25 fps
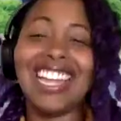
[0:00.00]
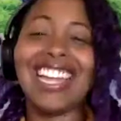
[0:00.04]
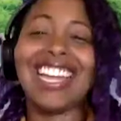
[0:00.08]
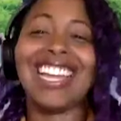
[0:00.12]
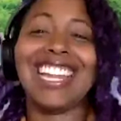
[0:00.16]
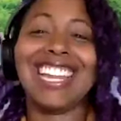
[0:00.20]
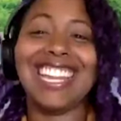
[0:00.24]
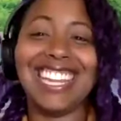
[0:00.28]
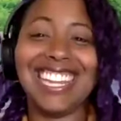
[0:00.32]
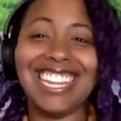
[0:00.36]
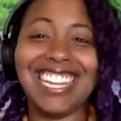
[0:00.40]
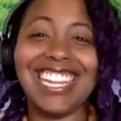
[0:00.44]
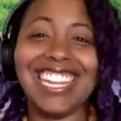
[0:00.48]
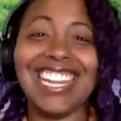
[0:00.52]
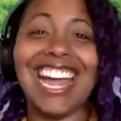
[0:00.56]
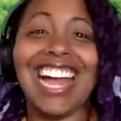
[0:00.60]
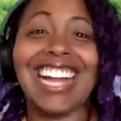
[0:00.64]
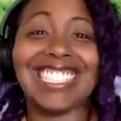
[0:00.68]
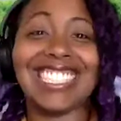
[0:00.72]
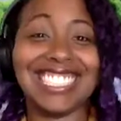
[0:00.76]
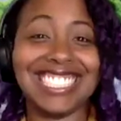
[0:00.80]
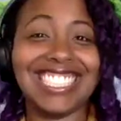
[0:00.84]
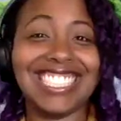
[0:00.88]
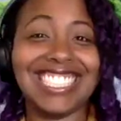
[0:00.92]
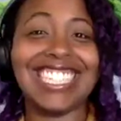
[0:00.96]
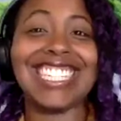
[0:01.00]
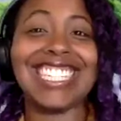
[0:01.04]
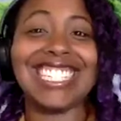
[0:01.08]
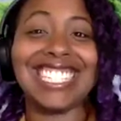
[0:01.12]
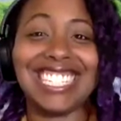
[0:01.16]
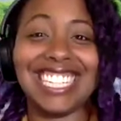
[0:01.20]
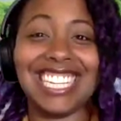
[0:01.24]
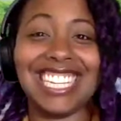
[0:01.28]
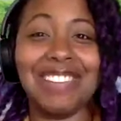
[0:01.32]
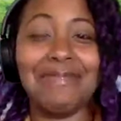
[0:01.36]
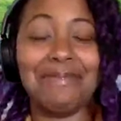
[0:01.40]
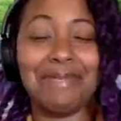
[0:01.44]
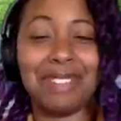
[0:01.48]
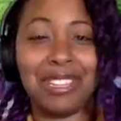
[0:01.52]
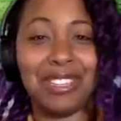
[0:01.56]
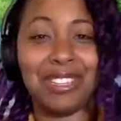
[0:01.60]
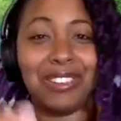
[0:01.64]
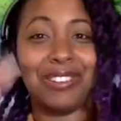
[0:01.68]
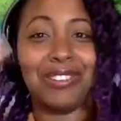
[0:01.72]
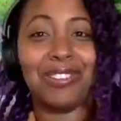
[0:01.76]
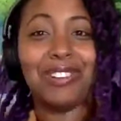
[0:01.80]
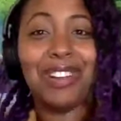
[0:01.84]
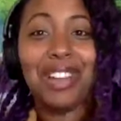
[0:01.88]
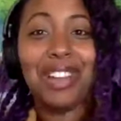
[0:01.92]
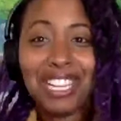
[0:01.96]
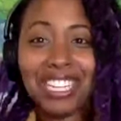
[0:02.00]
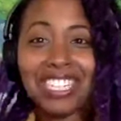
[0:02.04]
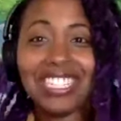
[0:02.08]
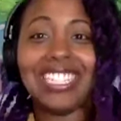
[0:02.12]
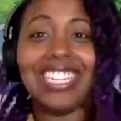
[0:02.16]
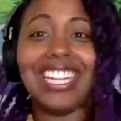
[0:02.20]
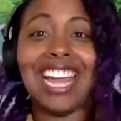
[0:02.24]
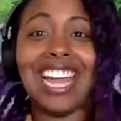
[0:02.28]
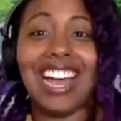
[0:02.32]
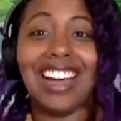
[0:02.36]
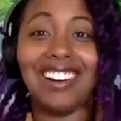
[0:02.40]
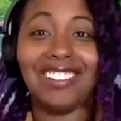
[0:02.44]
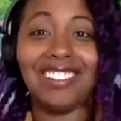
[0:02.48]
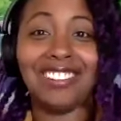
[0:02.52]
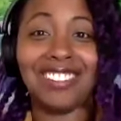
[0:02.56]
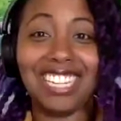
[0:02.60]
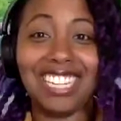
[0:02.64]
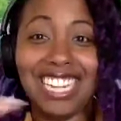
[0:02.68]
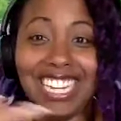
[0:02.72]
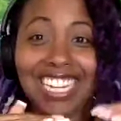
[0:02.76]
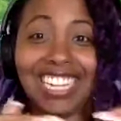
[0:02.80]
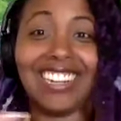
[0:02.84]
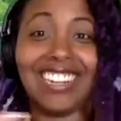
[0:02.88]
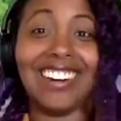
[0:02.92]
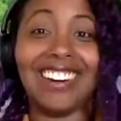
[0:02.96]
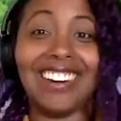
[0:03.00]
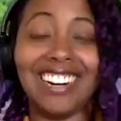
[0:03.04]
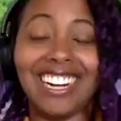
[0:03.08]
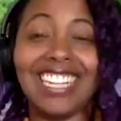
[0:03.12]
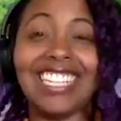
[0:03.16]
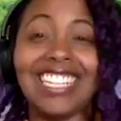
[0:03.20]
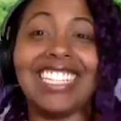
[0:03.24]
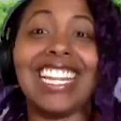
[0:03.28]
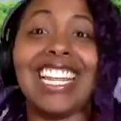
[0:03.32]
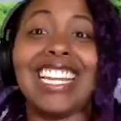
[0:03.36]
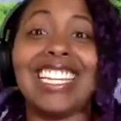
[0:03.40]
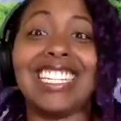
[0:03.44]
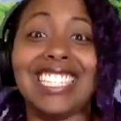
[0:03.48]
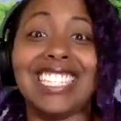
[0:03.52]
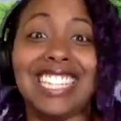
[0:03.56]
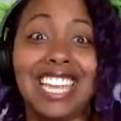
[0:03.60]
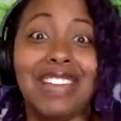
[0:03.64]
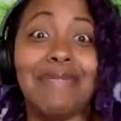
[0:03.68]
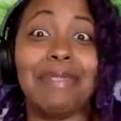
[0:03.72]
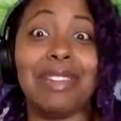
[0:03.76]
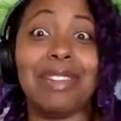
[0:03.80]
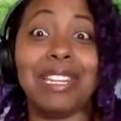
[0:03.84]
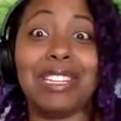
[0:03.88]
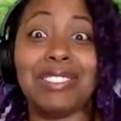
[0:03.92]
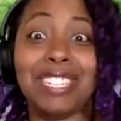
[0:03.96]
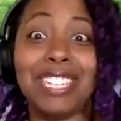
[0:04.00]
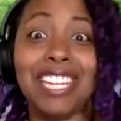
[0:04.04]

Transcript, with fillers: it actually is in keeping you down here and, and keeping you